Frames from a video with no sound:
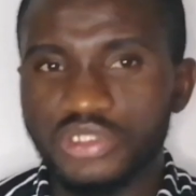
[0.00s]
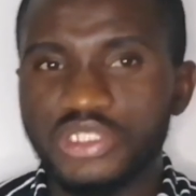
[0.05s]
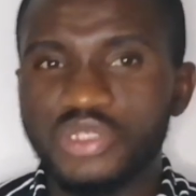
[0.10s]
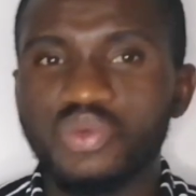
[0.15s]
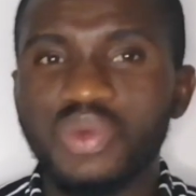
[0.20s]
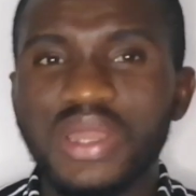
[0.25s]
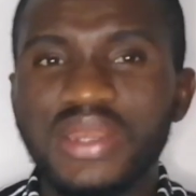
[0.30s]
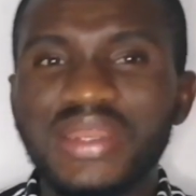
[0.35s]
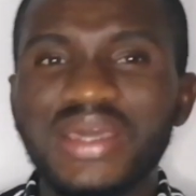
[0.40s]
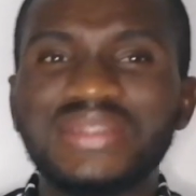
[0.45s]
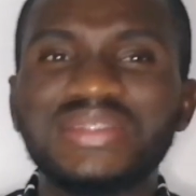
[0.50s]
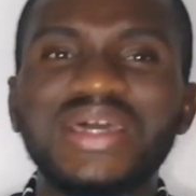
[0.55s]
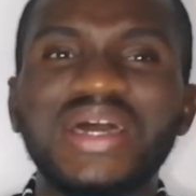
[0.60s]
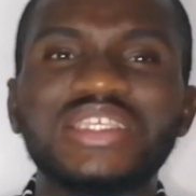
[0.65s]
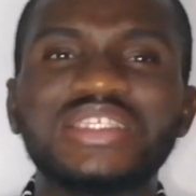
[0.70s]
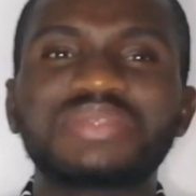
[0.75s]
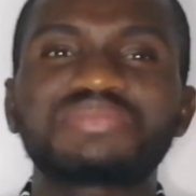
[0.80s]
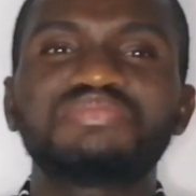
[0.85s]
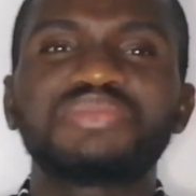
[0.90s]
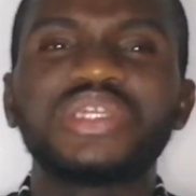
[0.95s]
the one that
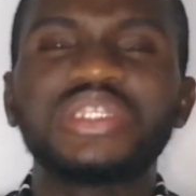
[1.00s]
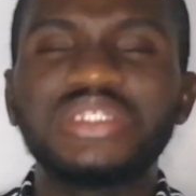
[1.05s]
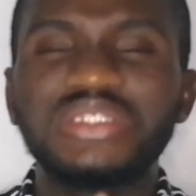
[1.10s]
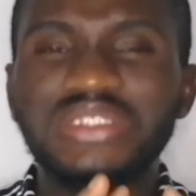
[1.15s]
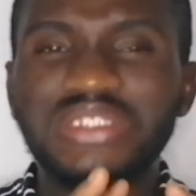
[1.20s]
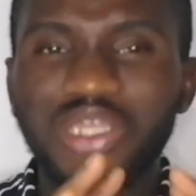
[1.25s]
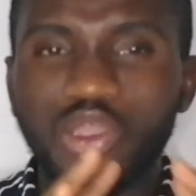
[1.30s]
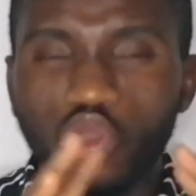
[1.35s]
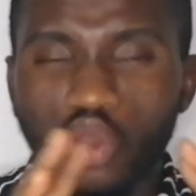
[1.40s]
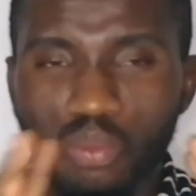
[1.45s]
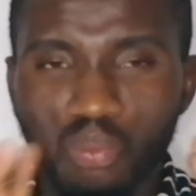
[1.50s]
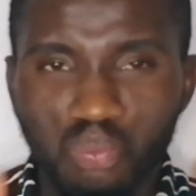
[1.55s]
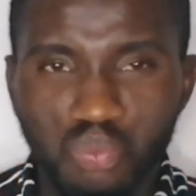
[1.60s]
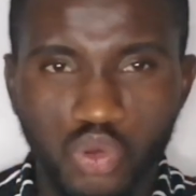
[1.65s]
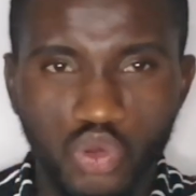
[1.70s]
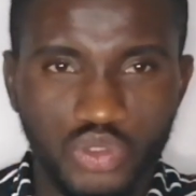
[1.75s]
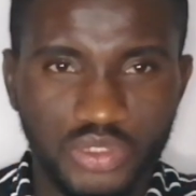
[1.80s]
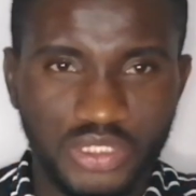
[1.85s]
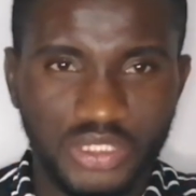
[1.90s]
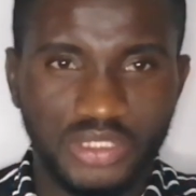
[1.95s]
has been
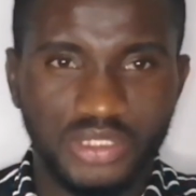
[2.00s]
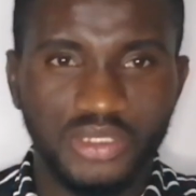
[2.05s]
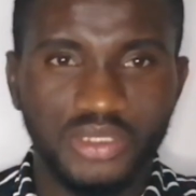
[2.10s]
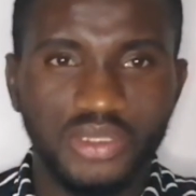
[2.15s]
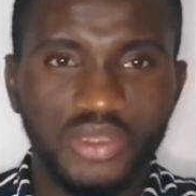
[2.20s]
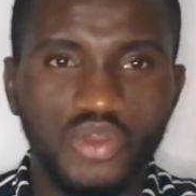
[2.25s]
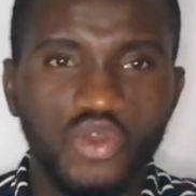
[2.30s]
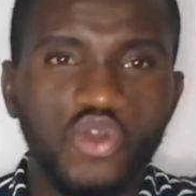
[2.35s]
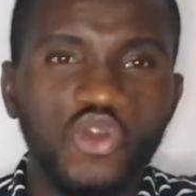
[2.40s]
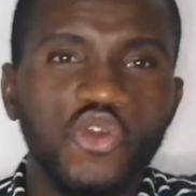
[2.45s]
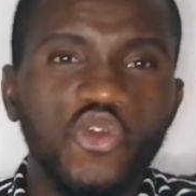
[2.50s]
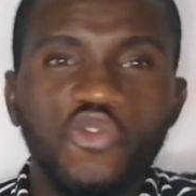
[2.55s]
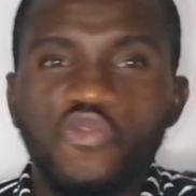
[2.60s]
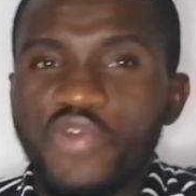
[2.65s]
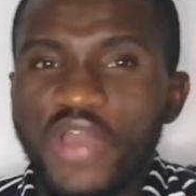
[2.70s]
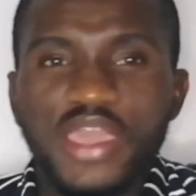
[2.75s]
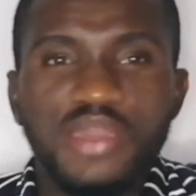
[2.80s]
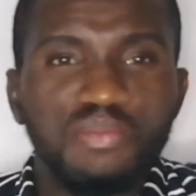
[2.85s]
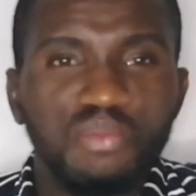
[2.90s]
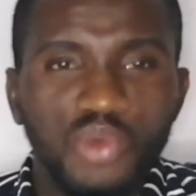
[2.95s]
decomposed
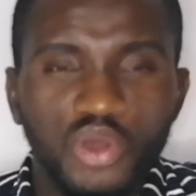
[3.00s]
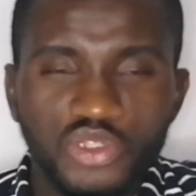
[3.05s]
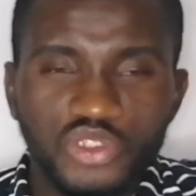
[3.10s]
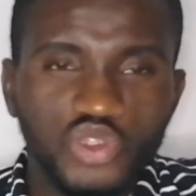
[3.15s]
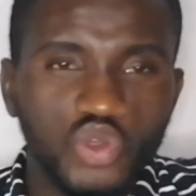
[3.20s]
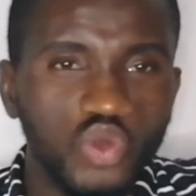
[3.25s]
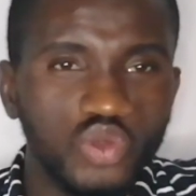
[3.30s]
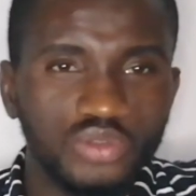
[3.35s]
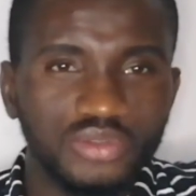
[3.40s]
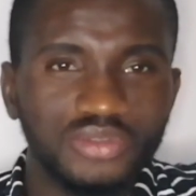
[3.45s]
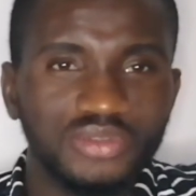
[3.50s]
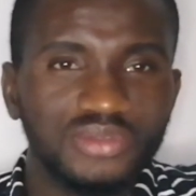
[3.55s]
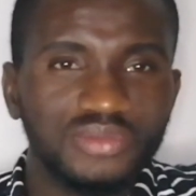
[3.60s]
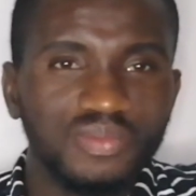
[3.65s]
over a month on.